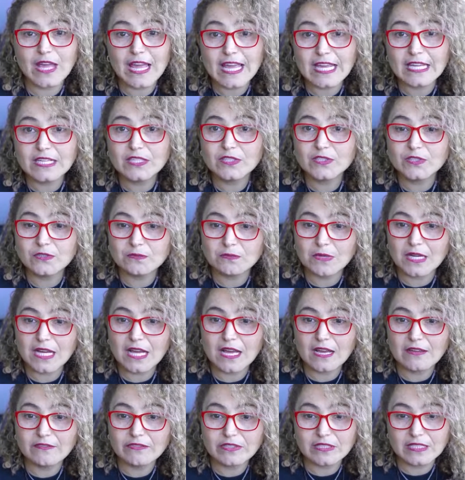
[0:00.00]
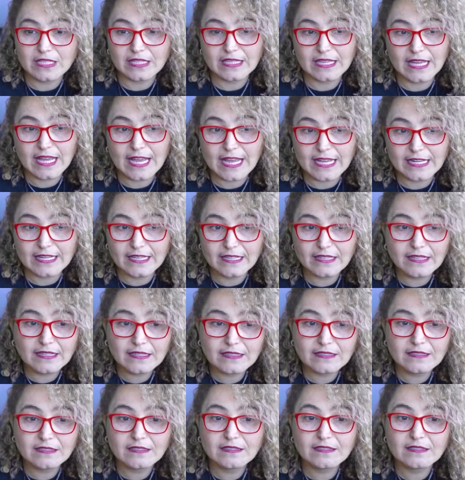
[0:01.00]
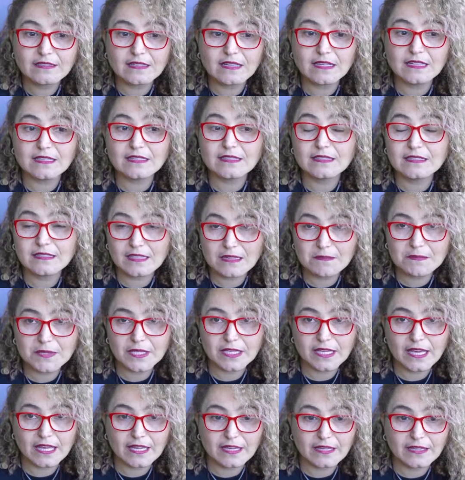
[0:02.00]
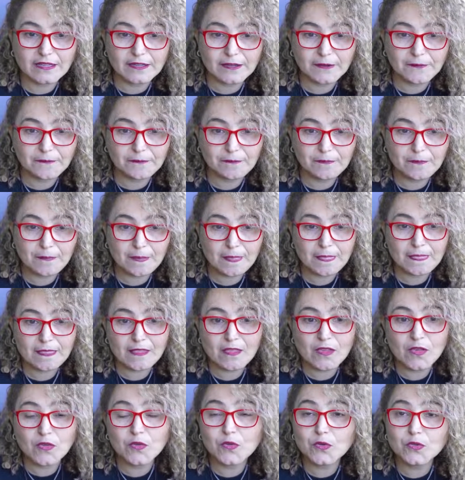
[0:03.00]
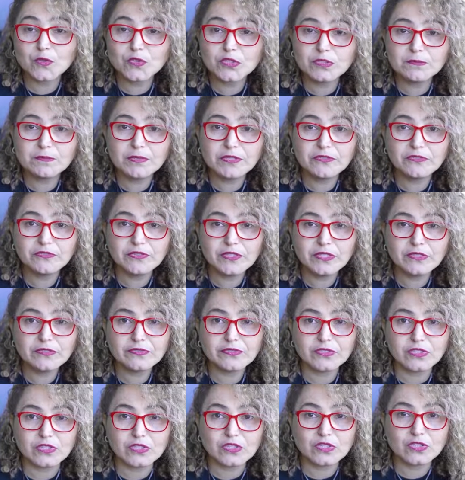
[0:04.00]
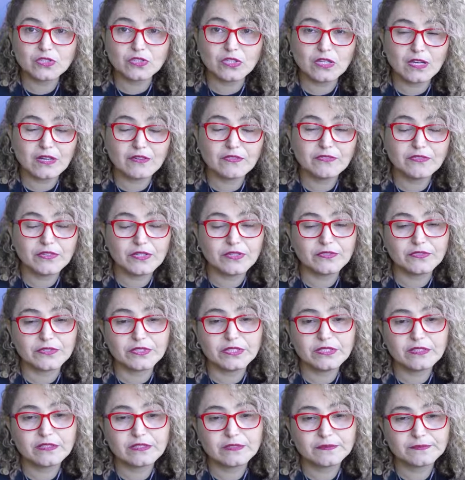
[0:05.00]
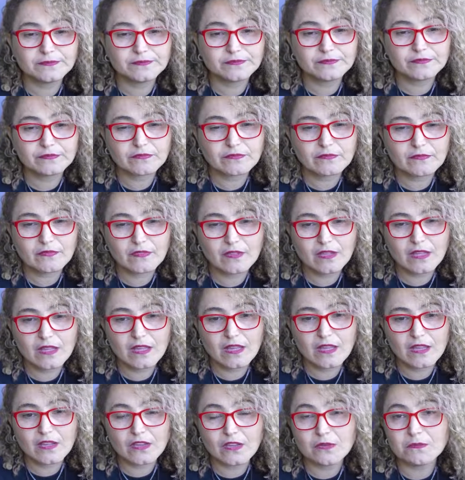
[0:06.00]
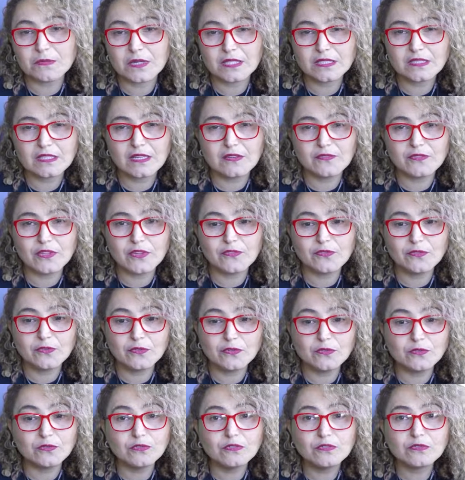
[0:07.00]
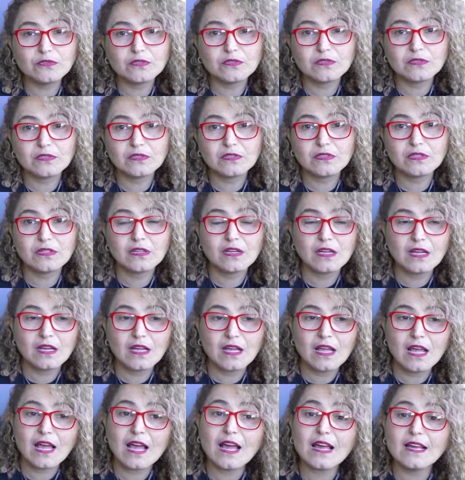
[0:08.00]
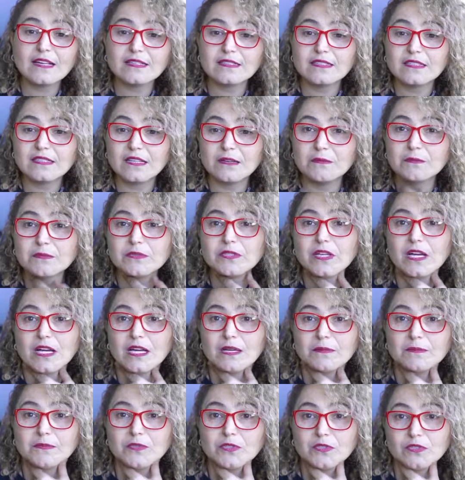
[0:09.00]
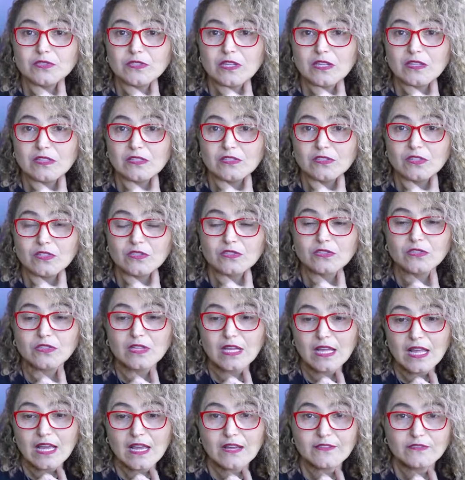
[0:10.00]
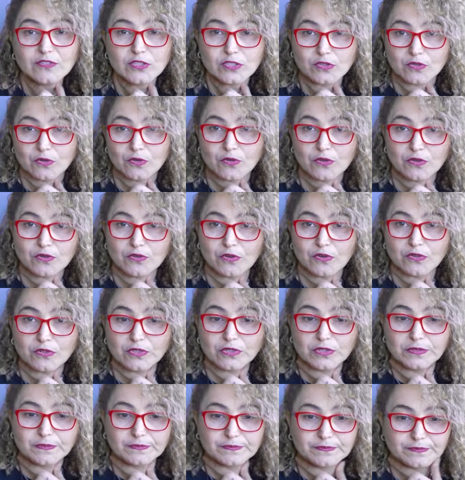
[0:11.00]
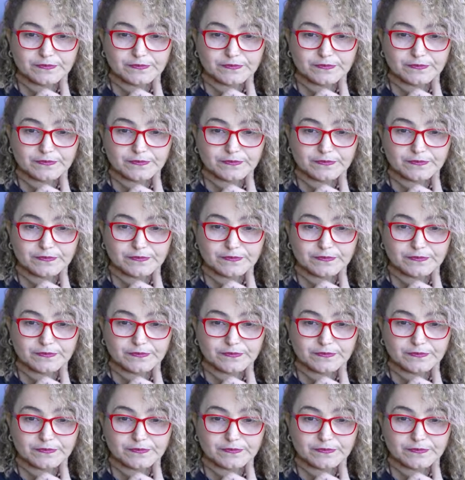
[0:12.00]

the aches you might have is like a headache, a stomach ache. You could be feverish, you have fever. You might have the flu. And sometimes you tell the doctor, I have a sore throat.